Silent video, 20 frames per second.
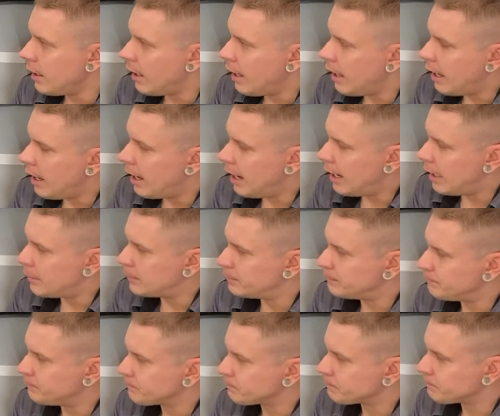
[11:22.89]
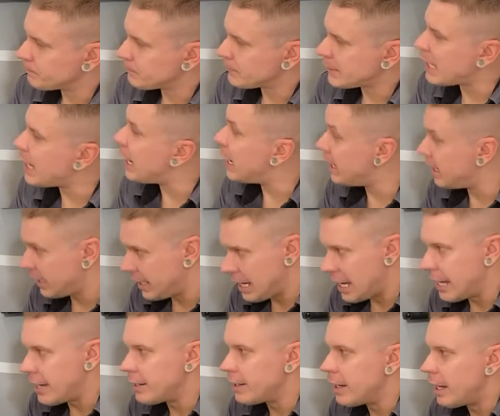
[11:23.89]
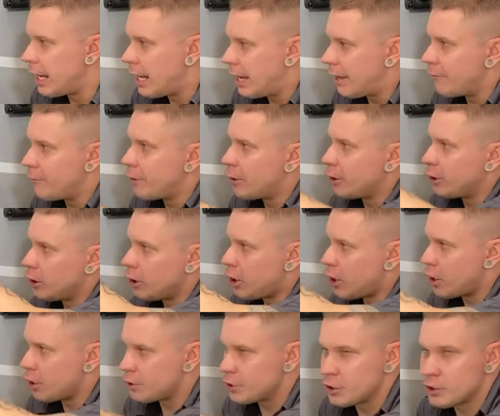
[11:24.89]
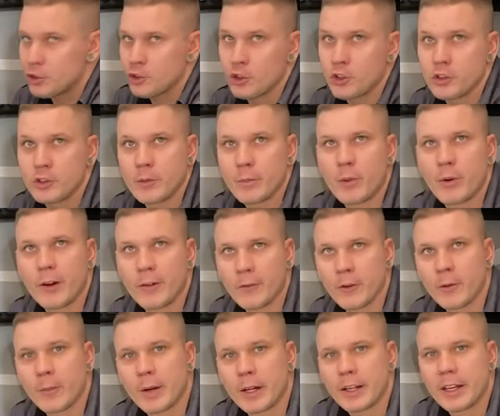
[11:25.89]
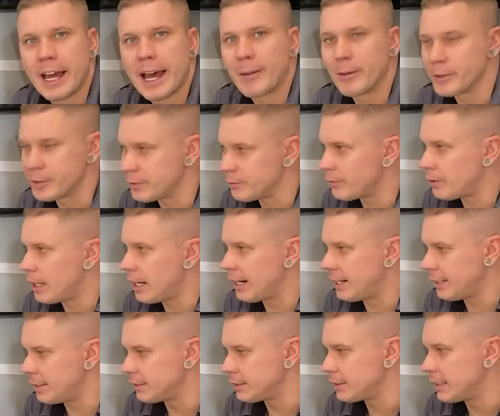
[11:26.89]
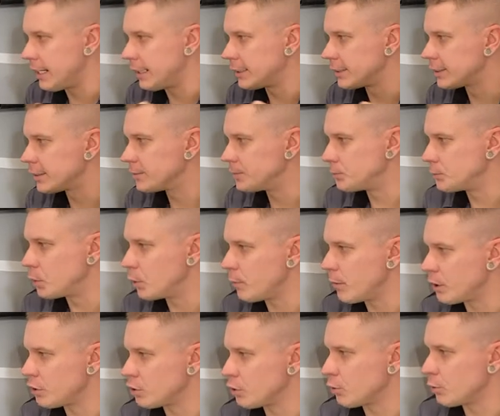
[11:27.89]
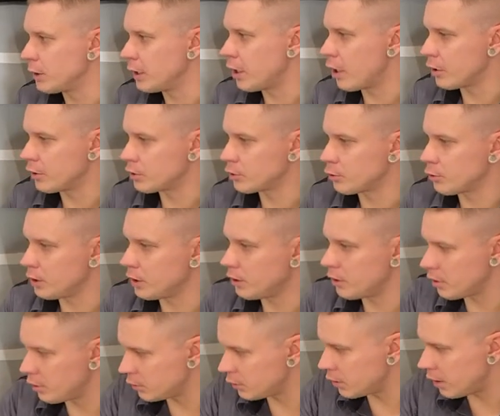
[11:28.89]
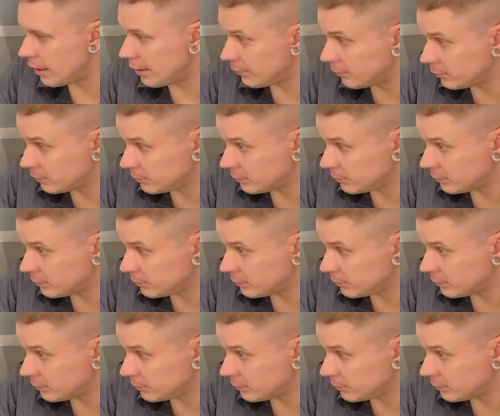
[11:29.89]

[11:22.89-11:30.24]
Um, and again, a very large intrusion point for mud daubers and flying insects. So make sure we are screening those off.